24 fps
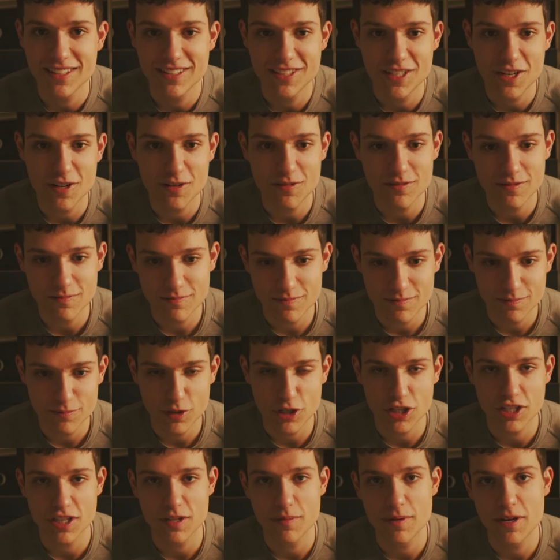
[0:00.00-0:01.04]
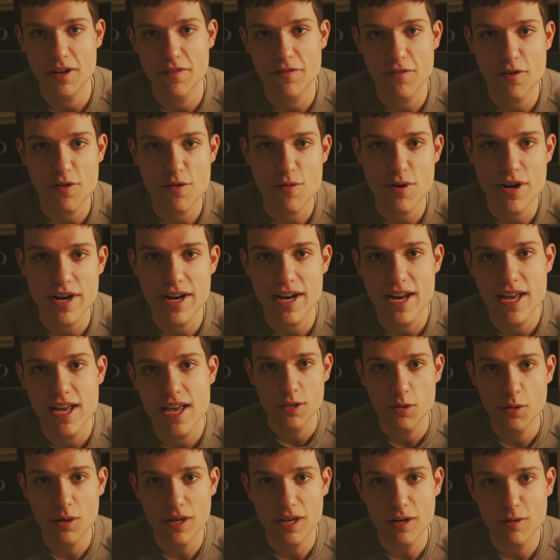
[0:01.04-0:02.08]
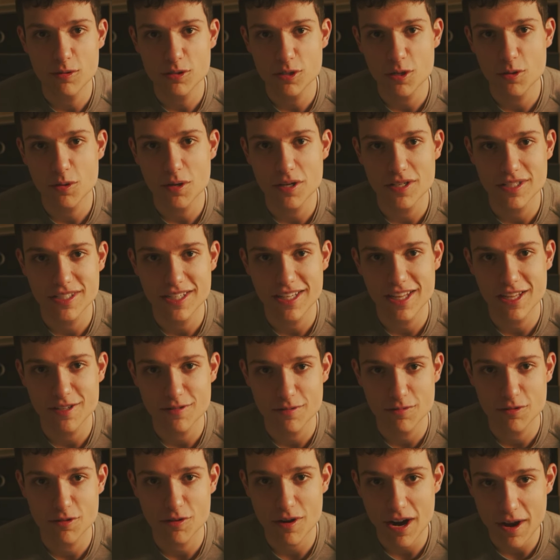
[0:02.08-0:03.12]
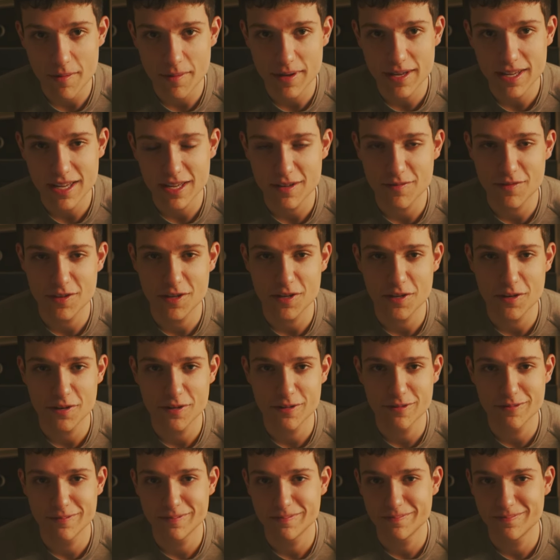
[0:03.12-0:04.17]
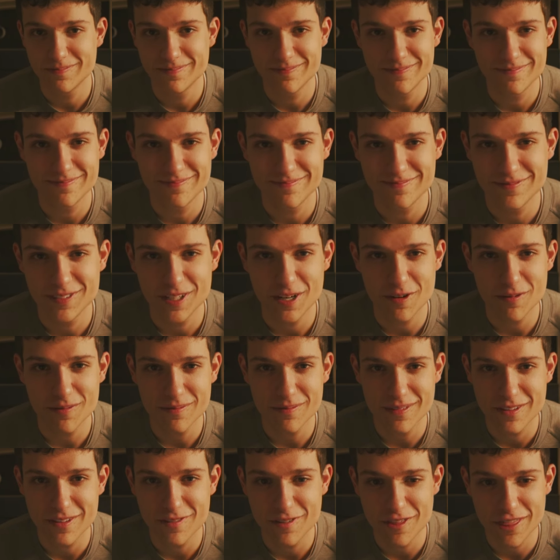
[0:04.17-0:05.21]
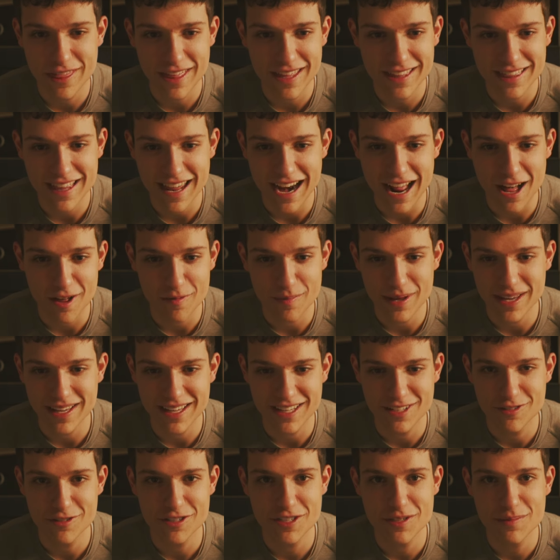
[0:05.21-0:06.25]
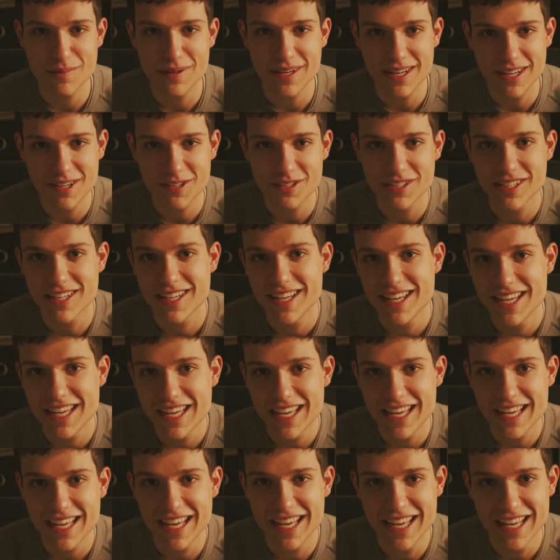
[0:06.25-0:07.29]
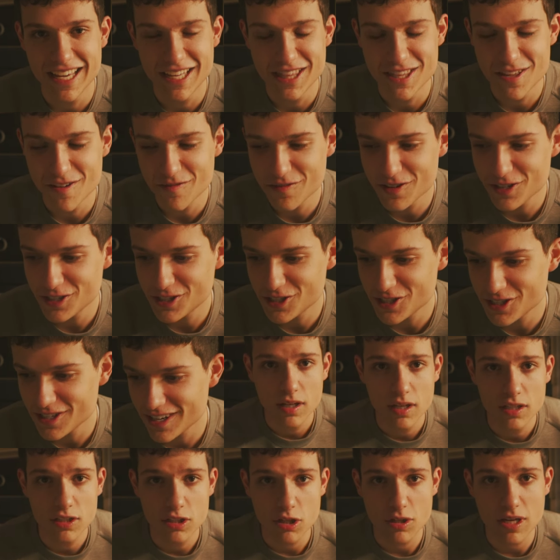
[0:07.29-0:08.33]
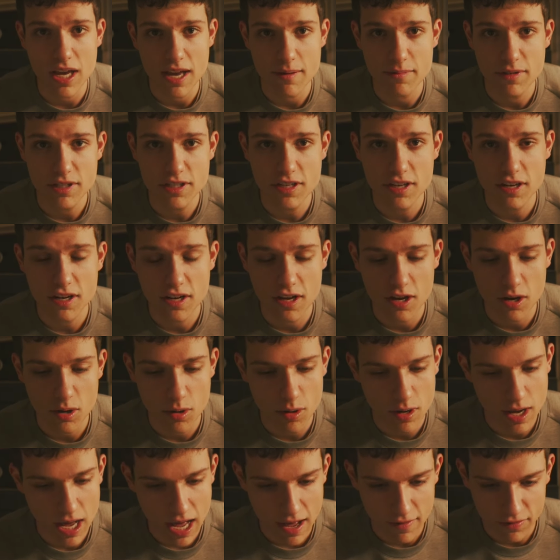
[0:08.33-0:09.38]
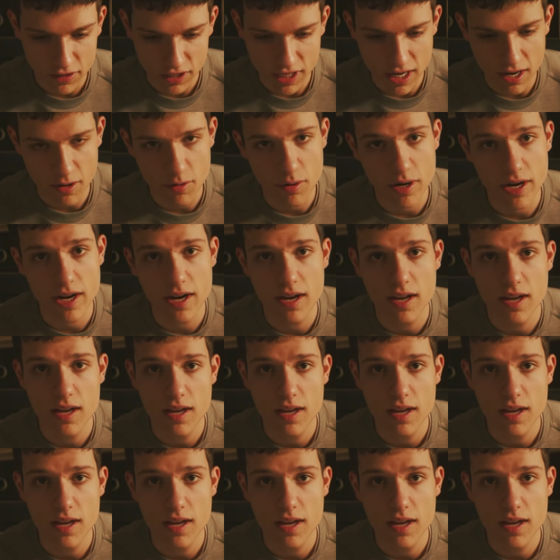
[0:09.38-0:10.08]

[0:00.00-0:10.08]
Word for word: you know, pushing the video forward. You can also consider subscribing if you think that I'll make interesting videos in the future. So yeah, I'm just gonna go have a shower,